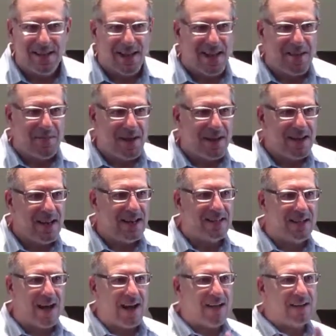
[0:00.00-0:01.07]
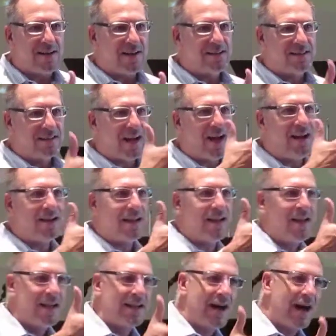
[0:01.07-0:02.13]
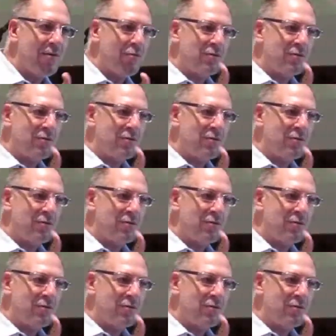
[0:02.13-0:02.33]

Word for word: Amen. It's kind of it's kind of like God